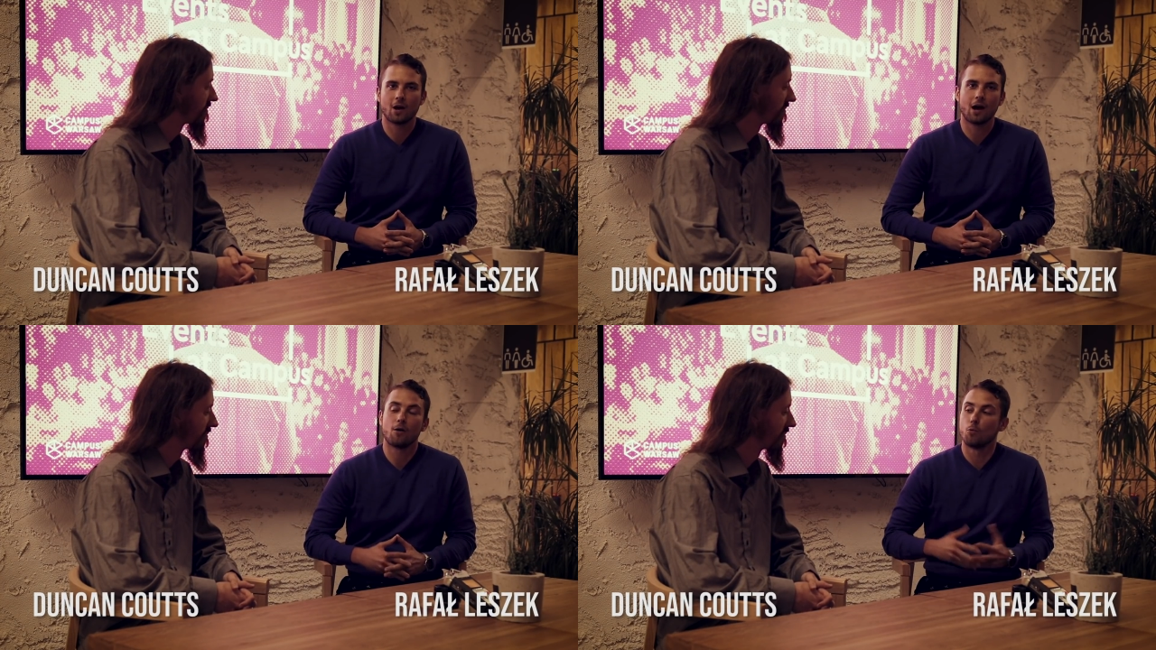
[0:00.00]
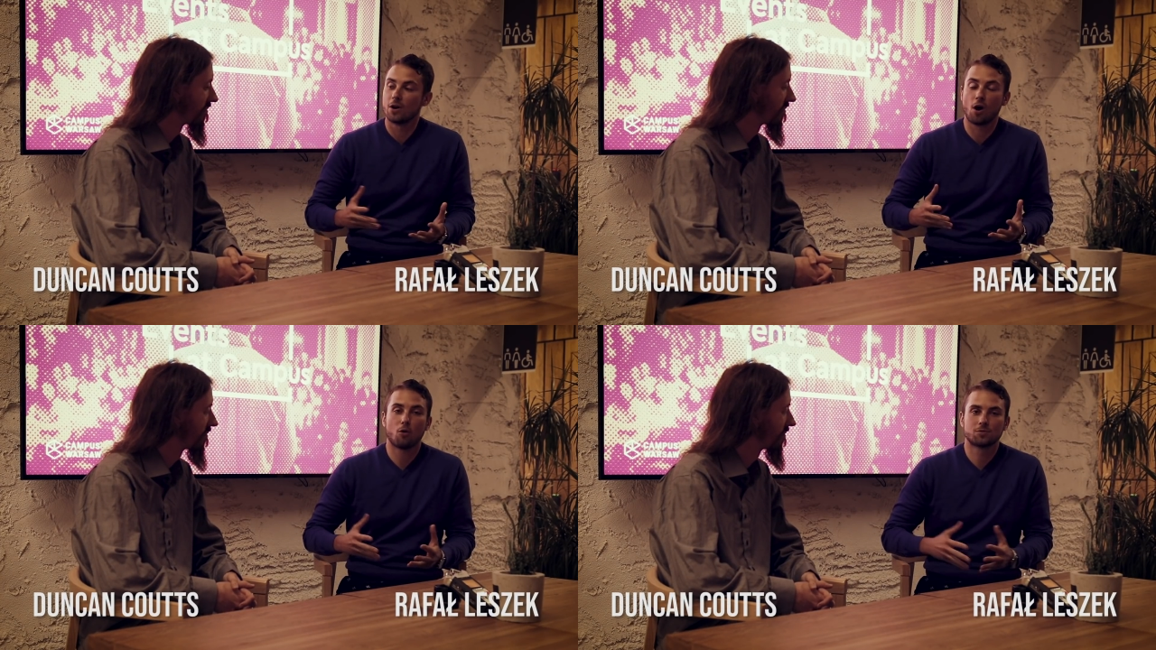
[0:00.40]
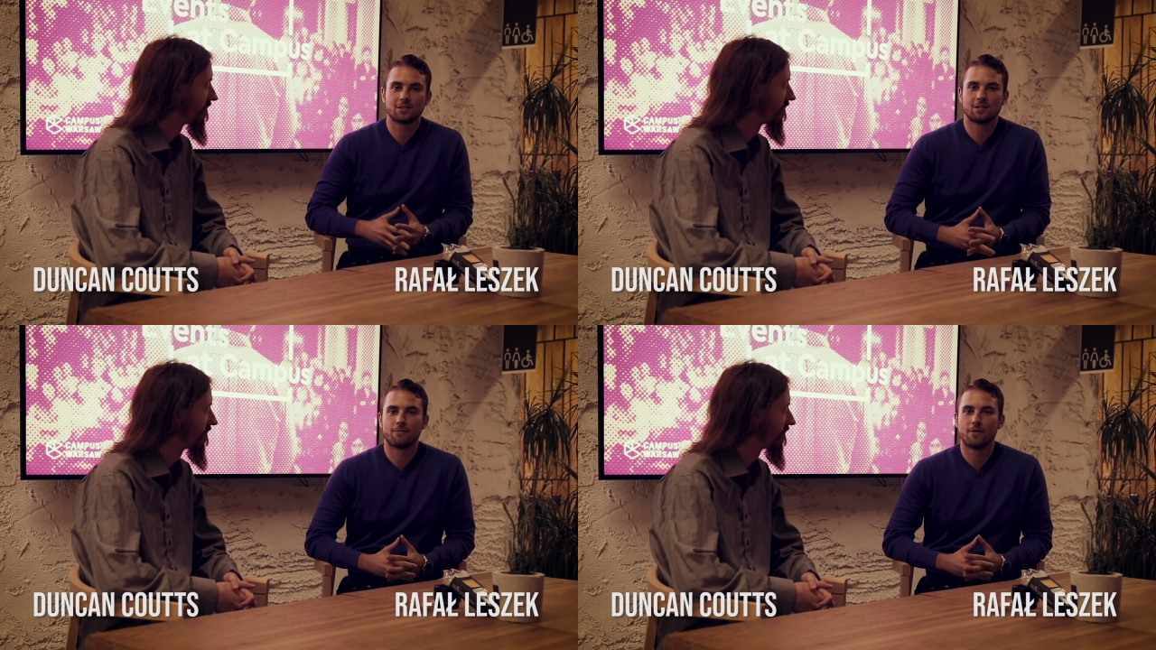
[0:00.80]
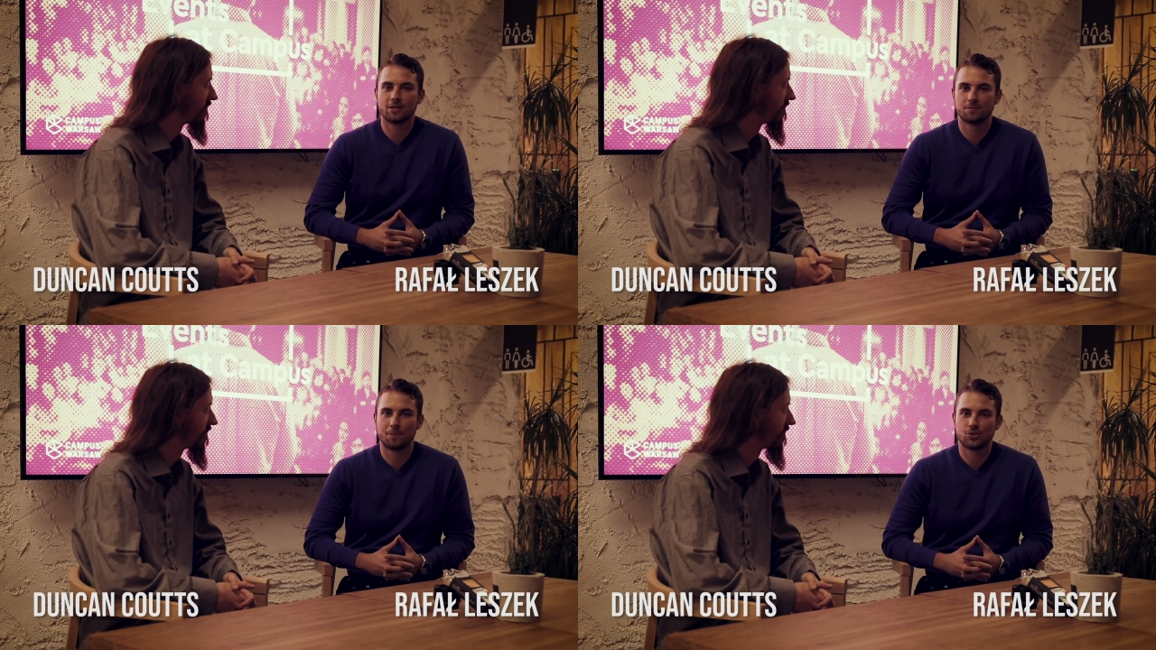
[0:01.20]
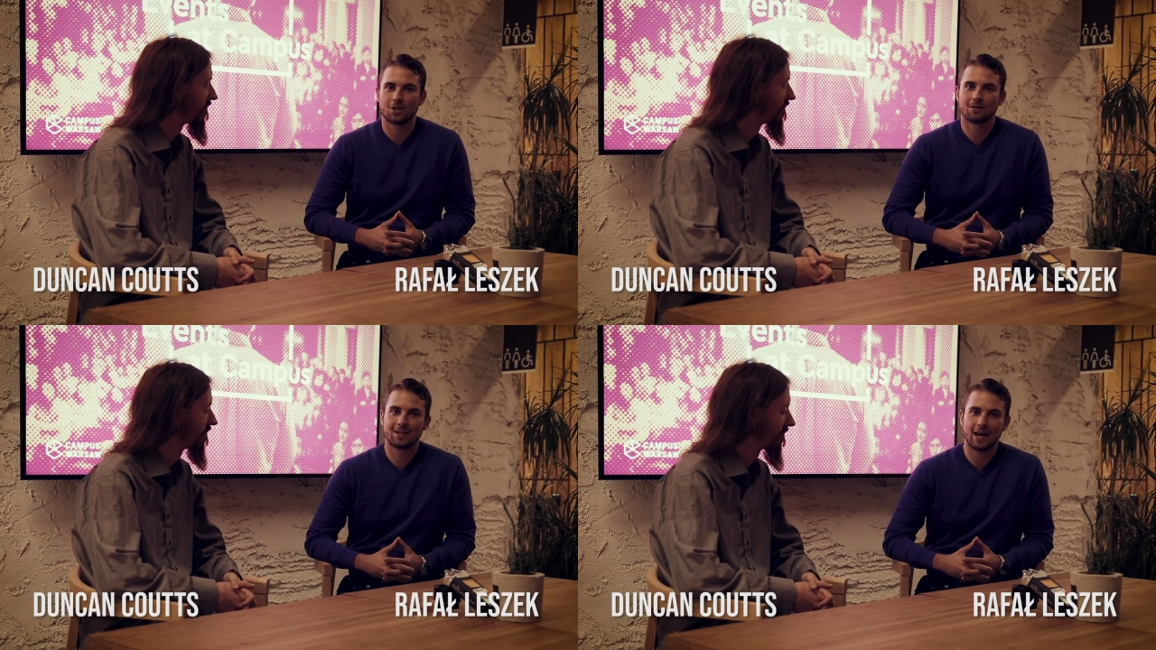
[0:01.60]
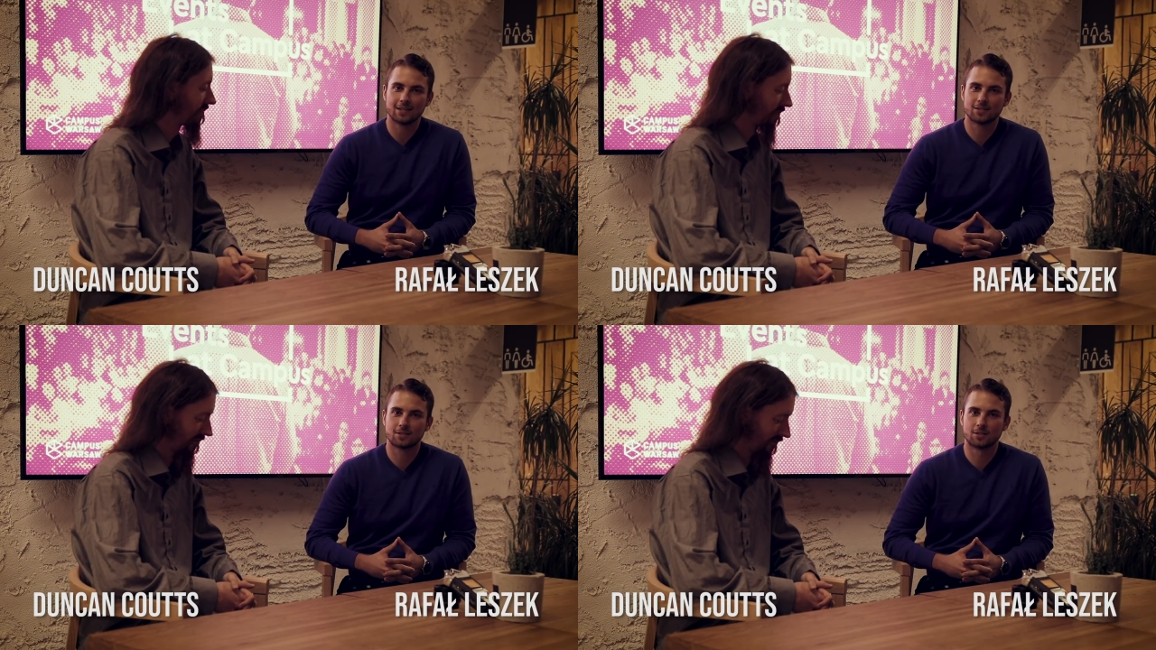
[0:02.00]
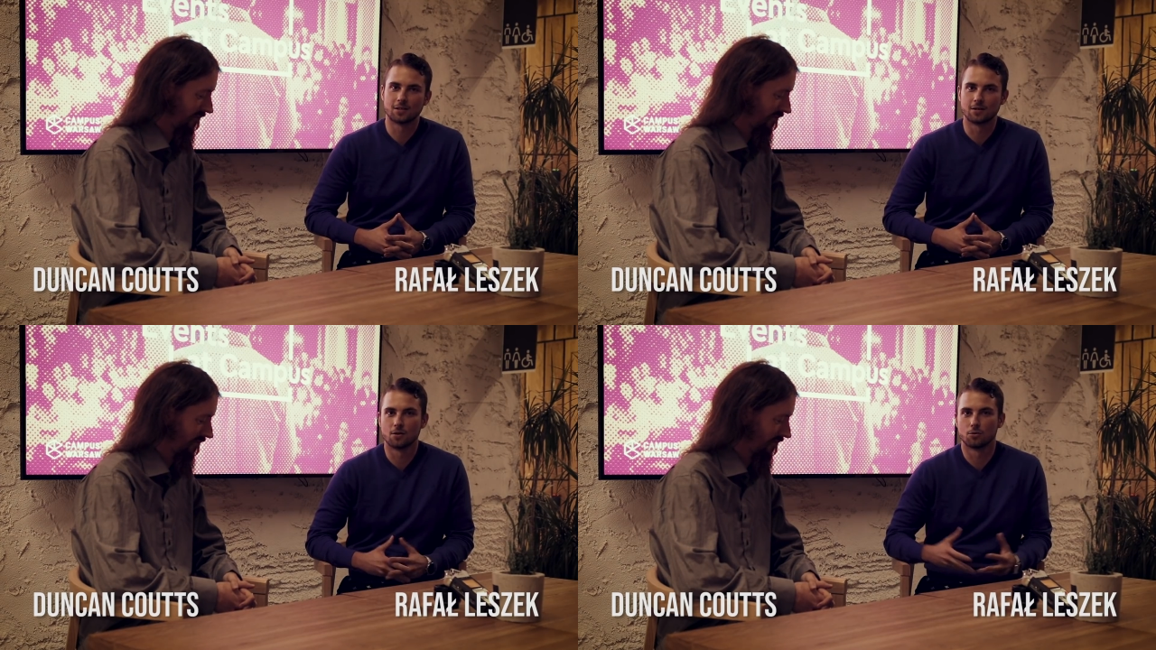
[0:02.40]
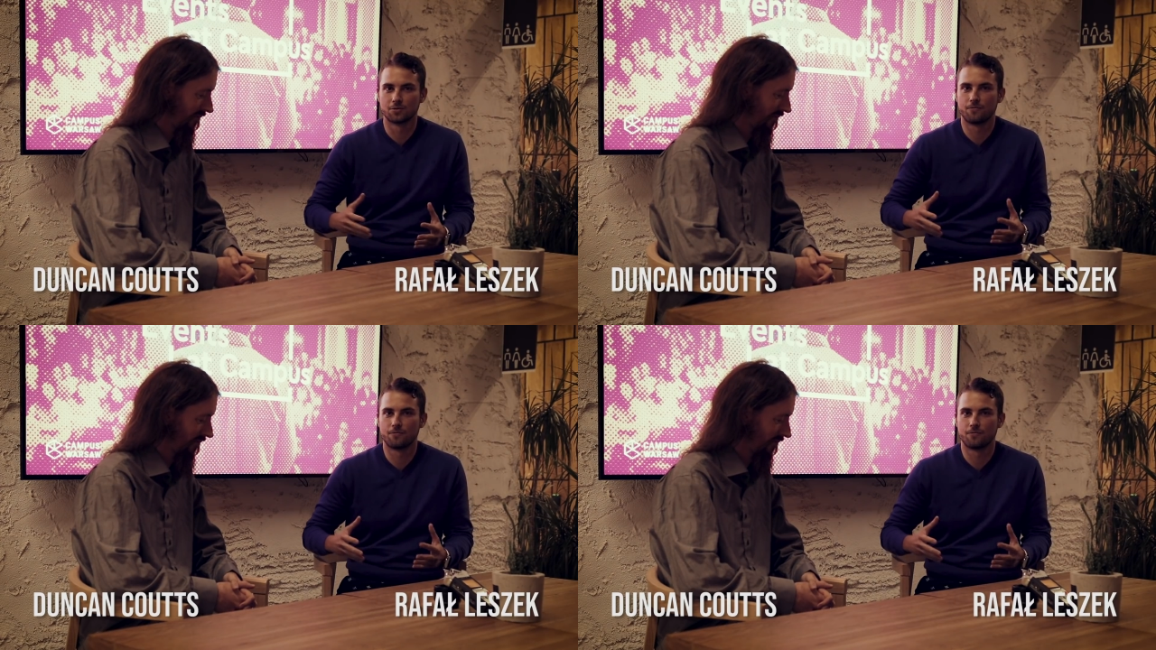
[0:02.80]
Speaker 1: we ha- we're hosting a very special guest uh, who's